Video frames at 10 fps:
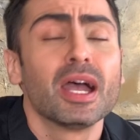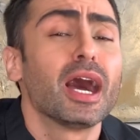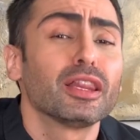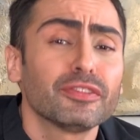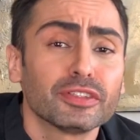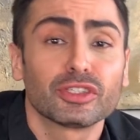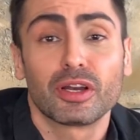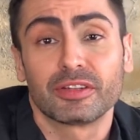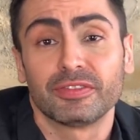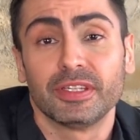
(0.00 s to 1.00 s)
I love
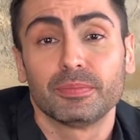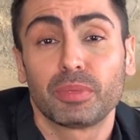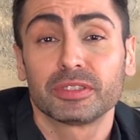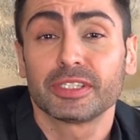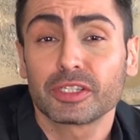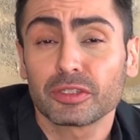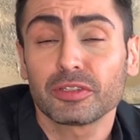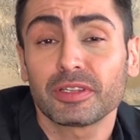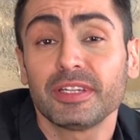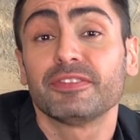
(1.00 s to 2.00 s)
photography,
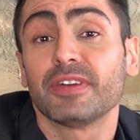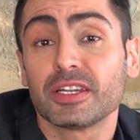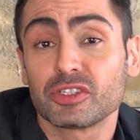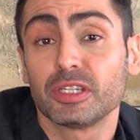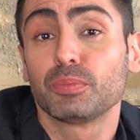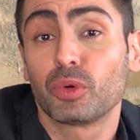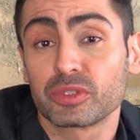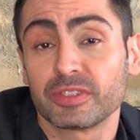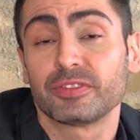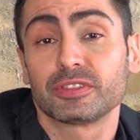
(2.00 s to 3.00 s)
particularly fashion and
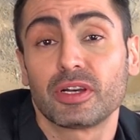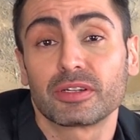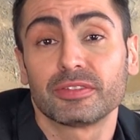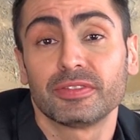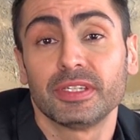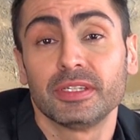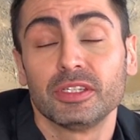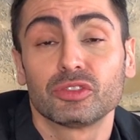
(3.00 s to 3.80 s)
portrait photography,